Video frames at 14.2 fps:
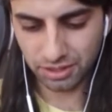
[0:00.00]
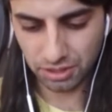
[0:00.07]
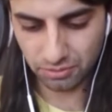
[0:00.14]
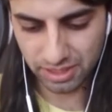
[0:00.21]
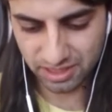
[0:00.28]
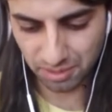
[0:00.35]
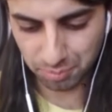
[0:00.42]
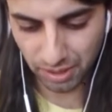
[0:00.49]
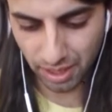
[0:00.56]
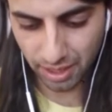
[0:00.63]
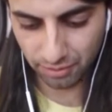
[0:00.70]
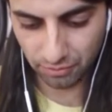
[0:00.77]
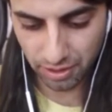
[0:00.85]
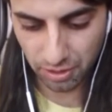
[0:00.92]
uh, theory
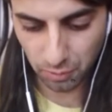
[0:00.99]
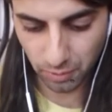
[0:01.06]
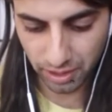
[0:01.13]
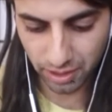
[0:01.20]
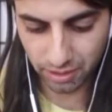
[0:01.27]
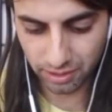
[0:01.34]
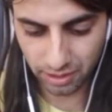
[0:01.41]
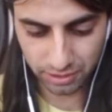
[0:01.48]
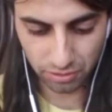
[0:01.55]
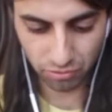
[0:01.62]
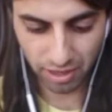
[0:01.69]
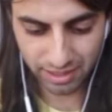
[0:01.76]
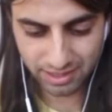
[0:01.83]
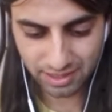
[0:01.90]
is applying very
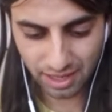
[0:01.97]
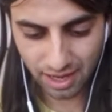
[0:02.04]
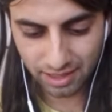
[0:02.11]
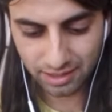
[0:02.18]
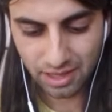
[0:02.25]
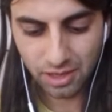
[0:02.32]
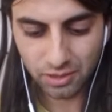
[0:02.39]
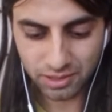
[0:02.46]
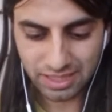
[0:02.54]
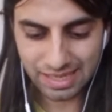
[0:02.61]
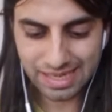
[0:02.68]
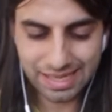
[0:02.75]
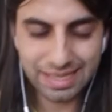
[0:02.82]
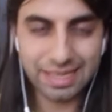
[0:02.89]
well on the right side.
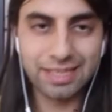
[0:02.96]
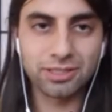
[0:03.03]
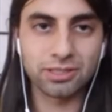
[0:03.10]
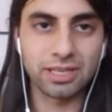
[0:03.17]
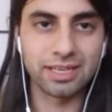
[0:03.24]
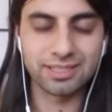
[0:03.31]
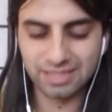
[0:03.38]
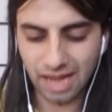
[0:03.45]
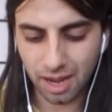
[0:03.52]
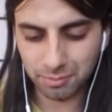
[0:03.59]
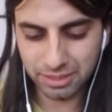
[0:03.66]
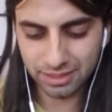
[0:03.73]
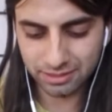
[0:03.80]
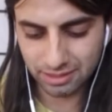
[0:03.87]
You see, he, he's,
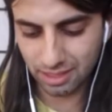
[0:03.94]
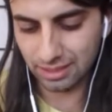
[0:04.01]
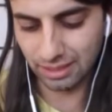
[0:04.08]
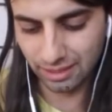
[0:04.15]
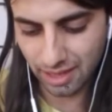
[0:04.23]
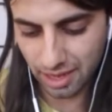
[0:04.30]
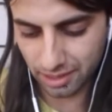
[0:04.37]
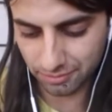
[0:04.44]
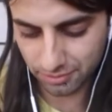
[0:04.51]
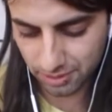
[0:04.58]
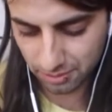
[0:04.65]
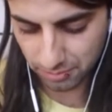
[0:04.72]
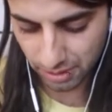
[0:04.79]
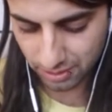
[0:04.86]
he's dominant on the
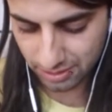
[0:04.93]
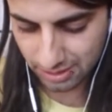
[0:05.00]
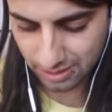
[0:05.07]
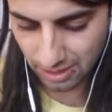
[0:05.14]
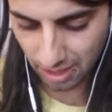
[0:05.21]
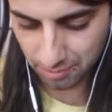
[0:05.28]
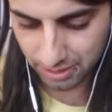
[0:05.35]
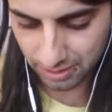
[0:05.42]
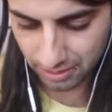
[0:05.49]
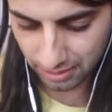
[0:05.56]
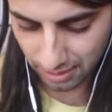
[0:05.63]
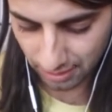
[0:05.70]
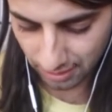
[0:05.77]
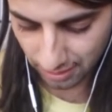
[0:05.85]
left. Because he's
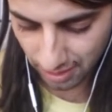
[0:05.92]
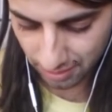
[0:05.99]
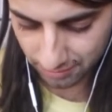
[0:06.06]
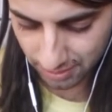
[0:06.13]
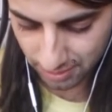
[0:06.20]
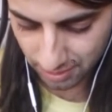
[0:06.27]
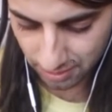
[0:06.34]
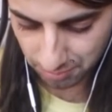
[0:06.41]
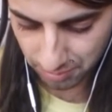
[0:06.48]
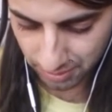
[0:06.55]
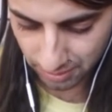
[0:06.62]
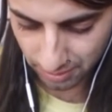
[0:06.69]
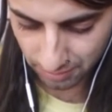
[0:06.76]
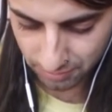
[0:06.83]
dominant on the left,
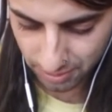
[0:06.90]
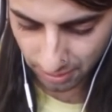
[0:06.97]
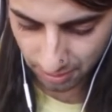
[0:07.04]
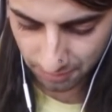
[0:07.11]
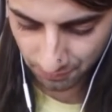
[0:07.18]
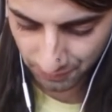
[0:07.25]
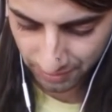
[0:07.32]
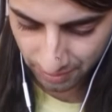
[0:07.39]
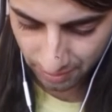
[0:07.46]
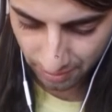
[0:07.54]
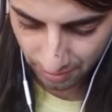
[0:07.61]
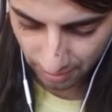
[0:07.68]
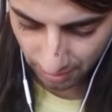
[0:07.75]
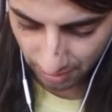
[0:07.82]
he's going to play the left side.
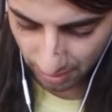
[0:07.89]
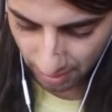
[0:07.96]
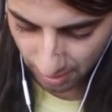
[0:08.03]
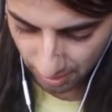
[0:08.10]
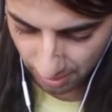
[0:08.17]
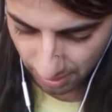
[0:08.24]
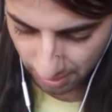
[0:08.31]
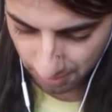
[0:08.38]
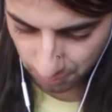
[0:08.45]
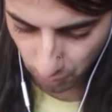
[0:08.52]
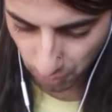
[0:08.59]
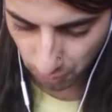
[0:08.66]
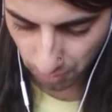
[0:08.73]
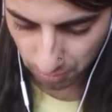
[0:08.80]

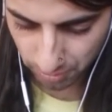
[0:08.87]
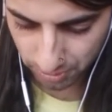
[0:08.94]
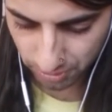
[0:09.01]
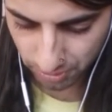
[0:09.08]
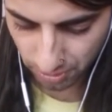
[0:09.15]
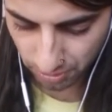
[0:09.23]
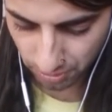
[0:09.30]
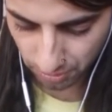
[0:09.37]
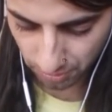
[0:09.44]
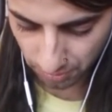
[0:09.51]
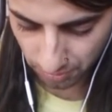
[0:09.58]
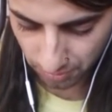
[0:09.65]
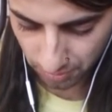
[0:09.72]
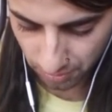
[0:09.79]
Um, what do we want to
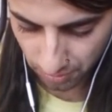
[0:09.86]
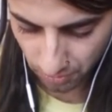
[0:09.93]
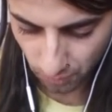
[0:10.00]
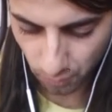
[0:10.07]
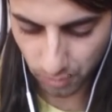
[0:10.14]
do?